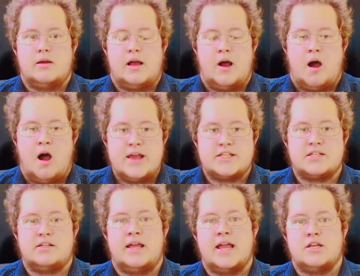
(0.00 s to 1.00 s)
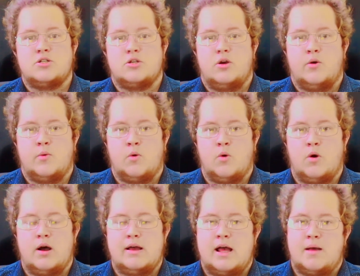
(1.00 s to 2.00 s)
isolate
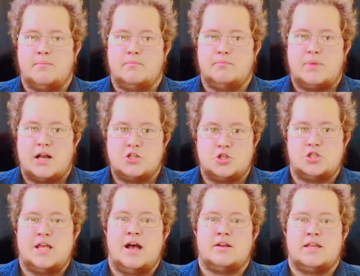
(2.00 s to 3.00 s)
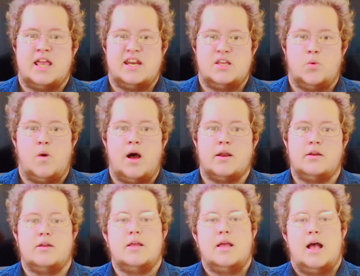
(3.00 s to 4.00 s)
or punch down at anyone,